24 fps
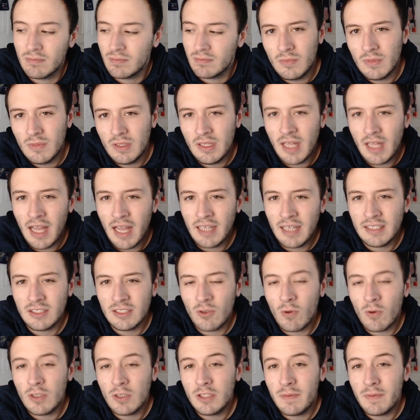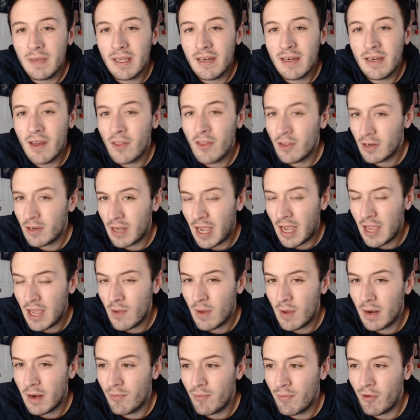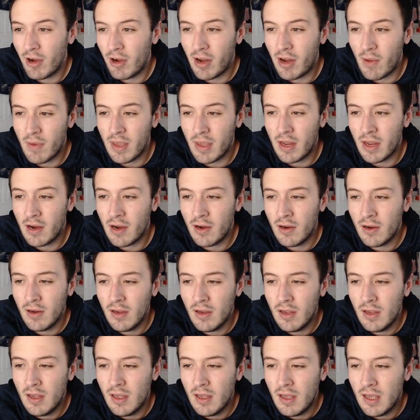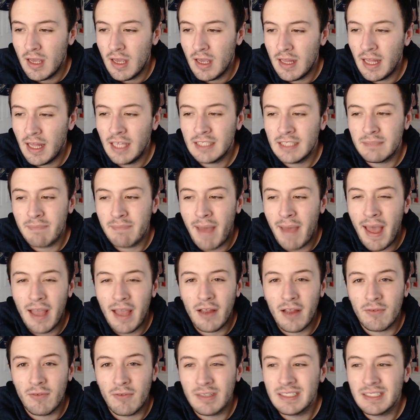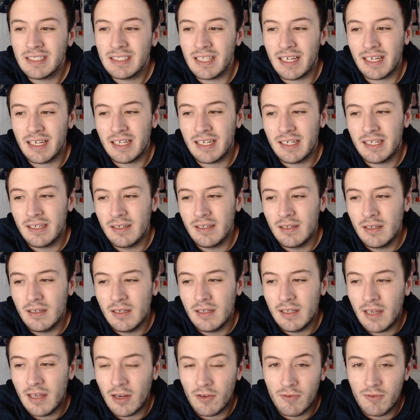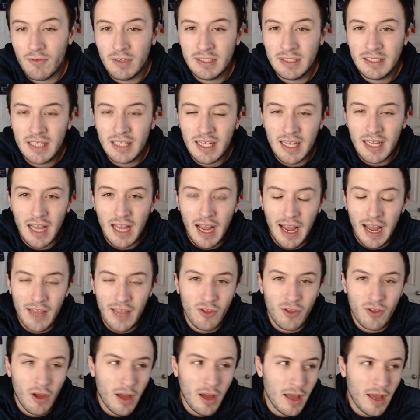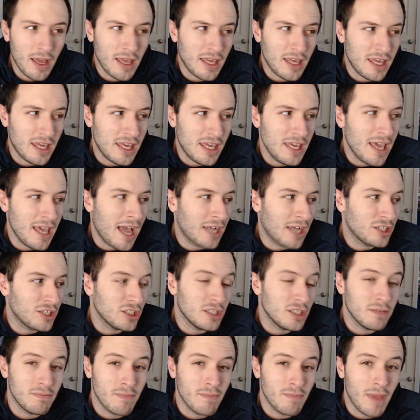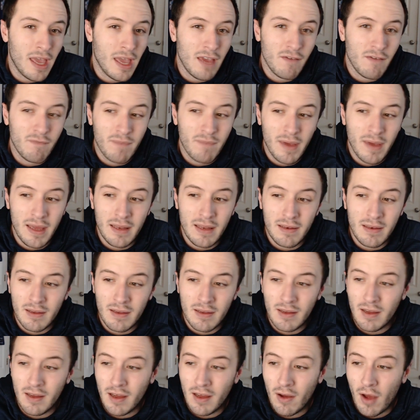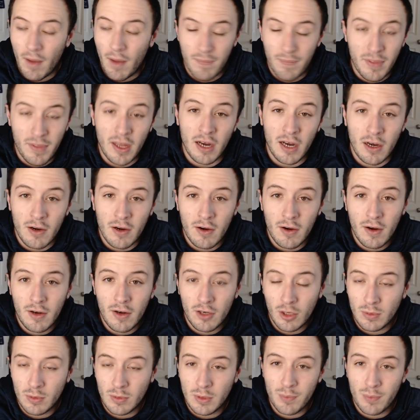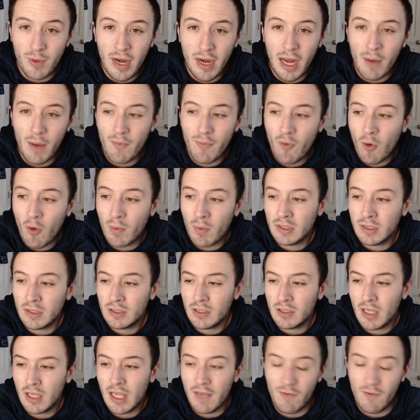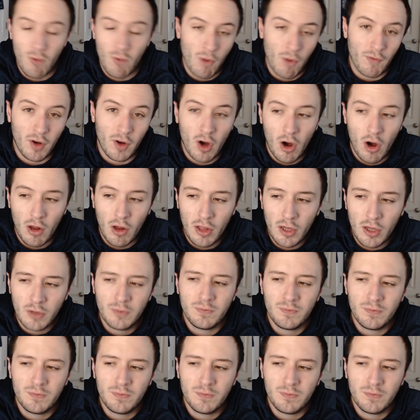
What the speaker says: Next is going to be another guy who had a breakout year. That is Matt Grislick. Grizzlik, I thought he actually may have been up there in terms of breakout performance if it weren't for Carlo.